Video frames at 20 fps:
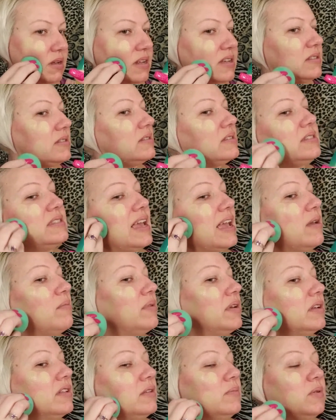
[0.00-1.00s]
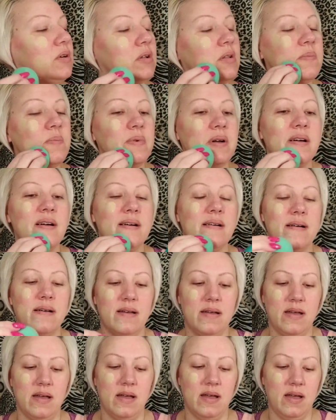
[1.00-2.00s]
It doesn't say buildable, but
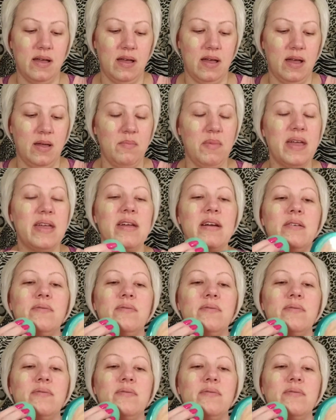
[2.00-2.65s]
I might